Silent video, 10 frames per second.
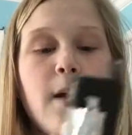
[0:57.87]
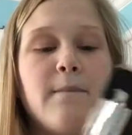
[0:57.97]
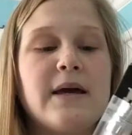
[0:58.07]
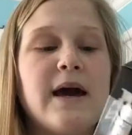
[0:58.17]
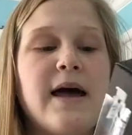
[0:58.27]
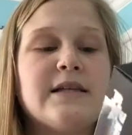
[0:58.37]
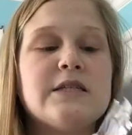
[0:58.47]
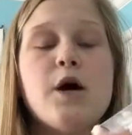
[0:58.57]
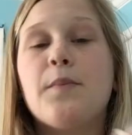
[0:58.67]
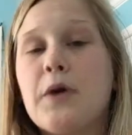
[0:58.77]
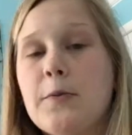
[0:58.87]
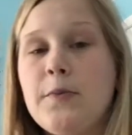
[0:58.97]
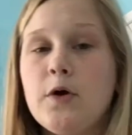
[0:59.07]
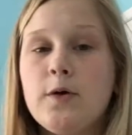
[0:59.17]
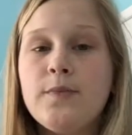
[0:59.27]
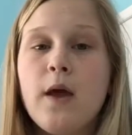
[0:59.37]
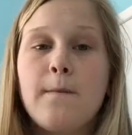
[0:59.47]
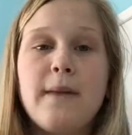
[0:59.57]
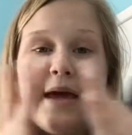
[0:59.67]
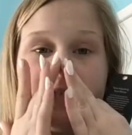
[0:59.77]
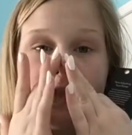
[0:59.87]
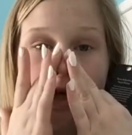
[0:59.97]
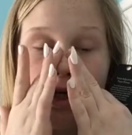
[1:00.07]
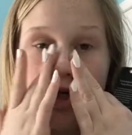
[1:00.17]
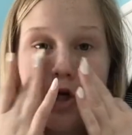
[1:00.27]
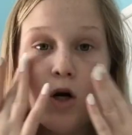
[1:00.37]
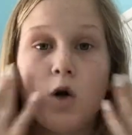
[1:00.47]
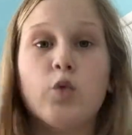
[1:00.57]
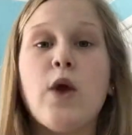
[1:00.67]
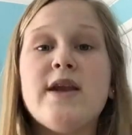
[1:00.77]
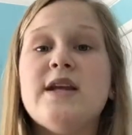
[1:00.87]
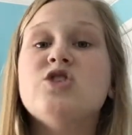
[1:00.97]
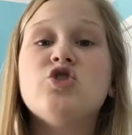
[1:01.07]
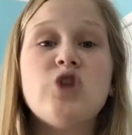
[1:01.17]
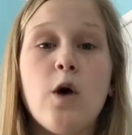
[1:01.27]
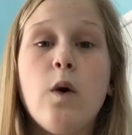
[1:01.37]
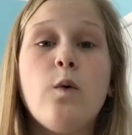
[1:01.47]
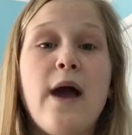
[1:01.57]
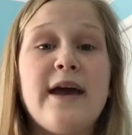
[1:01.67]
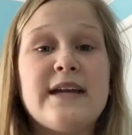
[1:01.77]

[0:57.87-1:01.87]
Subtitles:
because purple makes your redness go away,